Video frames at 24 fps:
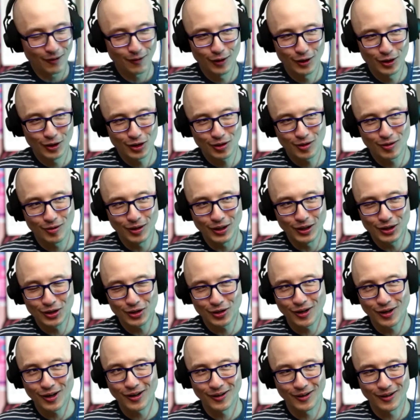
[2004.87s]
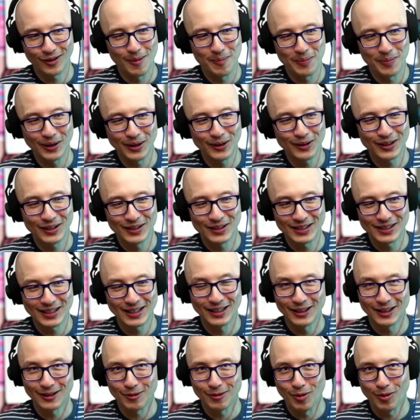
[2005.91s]
devilish creature appeared and
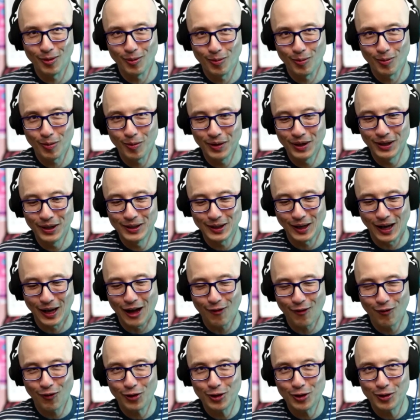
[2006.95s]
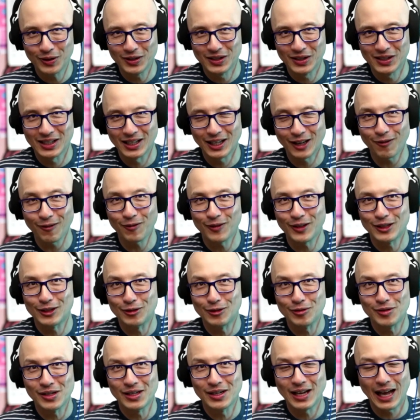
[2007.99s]
said, look, we're willing to offer you this gift
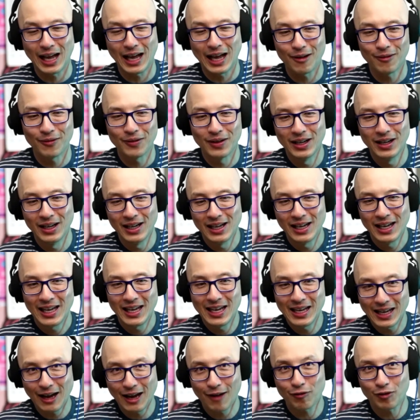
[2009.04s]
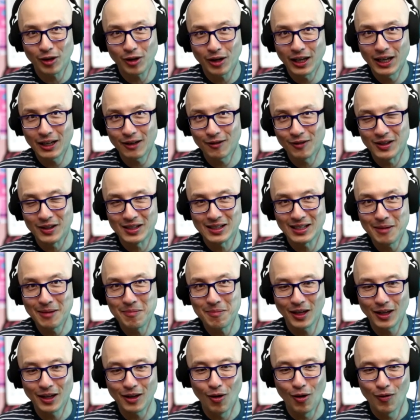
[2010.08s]
that you can have hit after hit of the
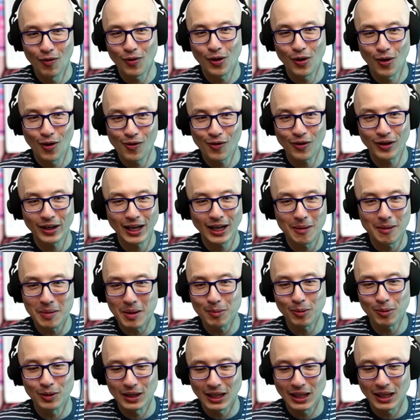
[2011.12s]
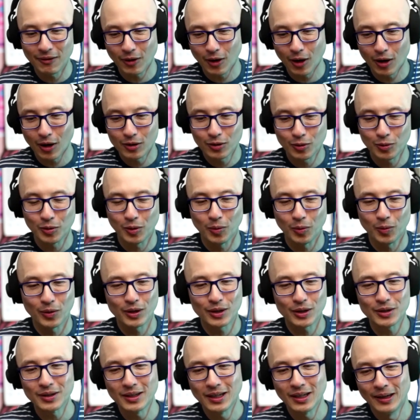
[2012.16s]
same thing over and over again, and people love it all through the
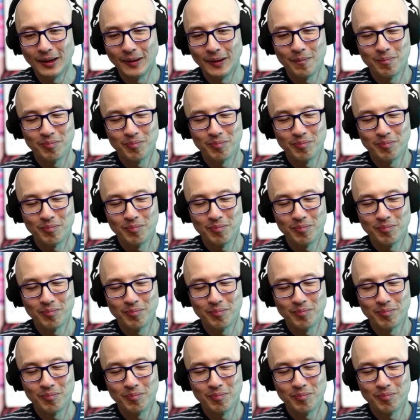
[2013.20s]
world,